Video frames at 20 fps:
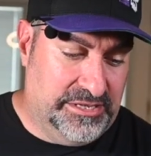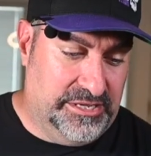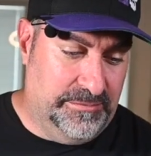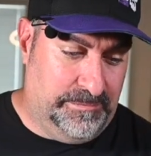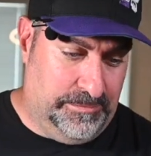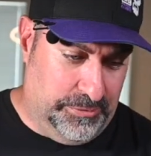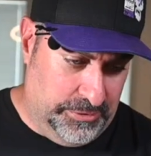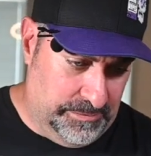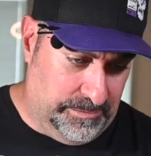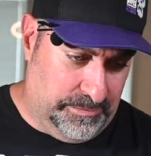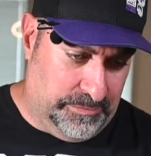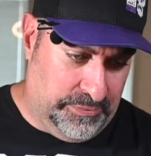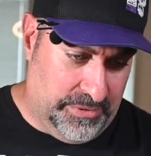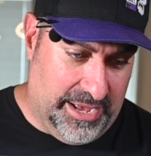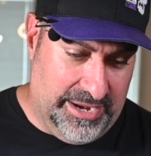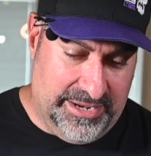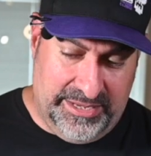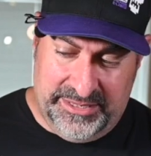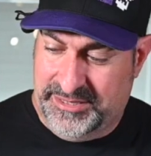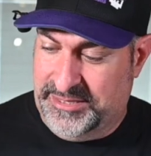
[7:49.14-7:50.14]
to put
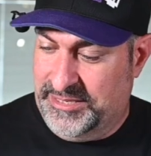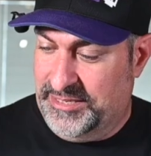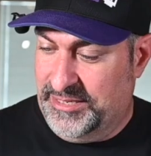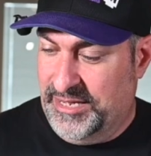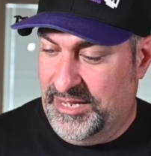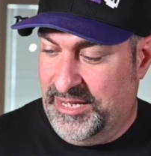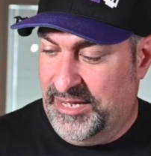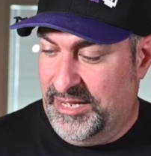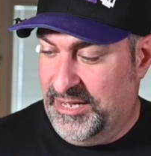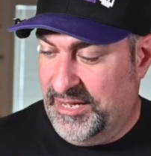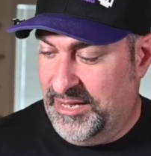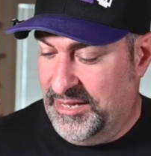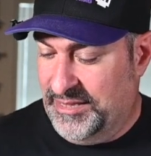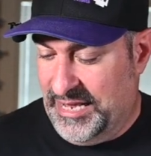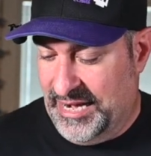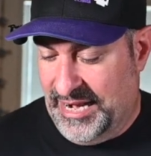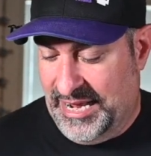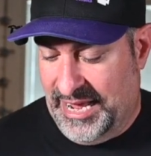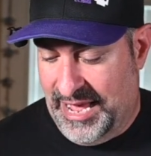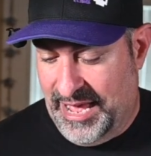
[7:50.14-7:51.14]
products uh,
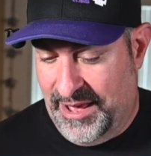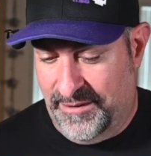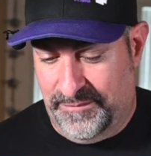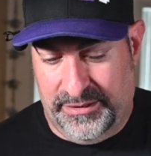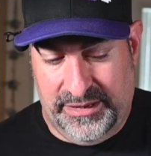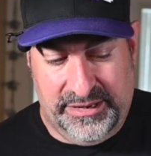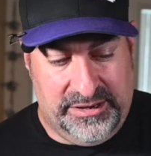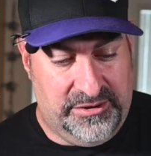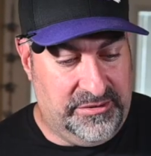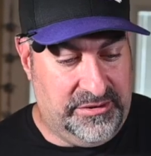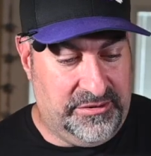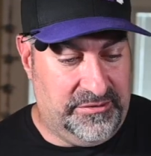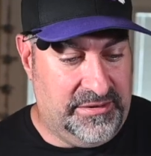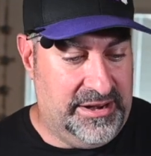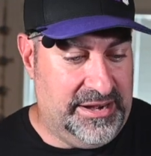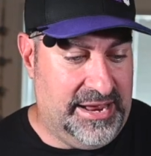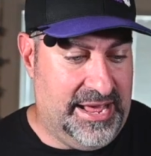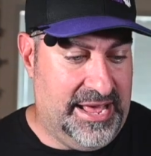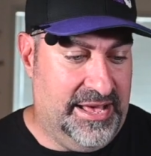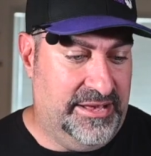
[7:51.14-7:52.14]
that I have lingering
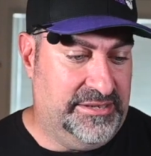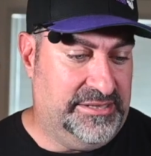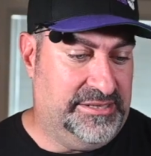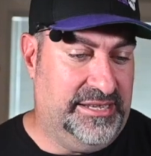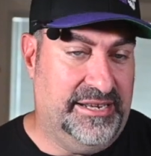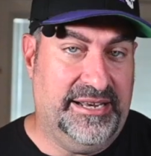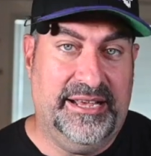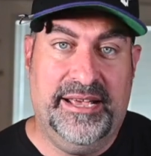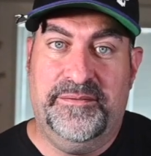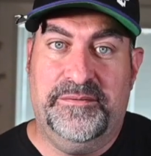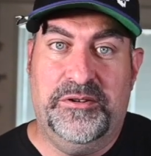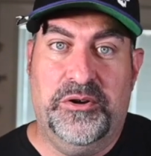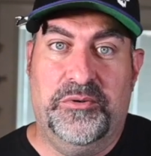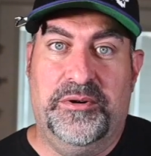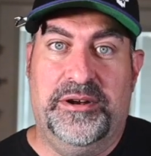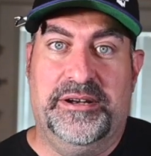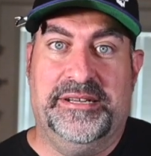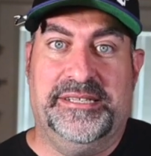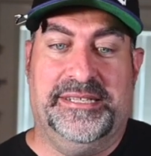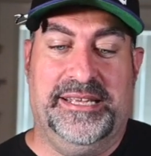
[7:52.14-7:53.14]
around the house that I have
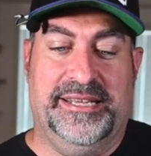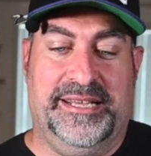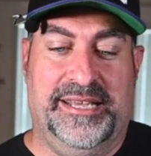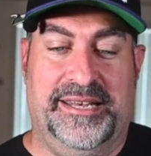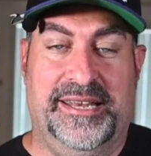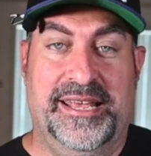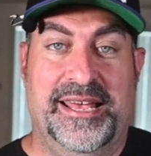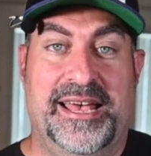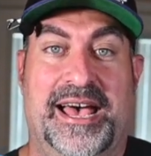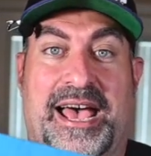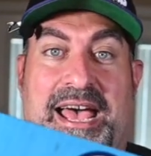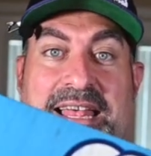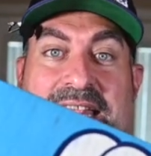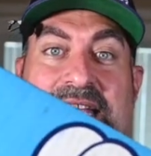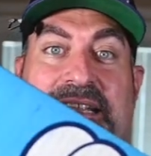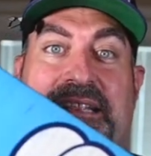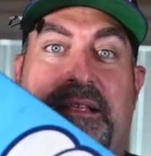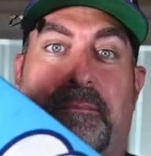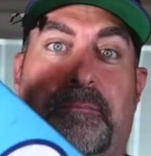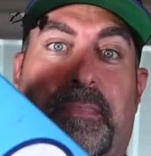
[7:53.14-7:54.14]
nowhere to stick it. I
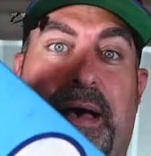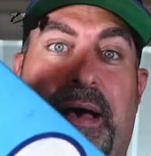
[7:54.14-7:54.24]
like the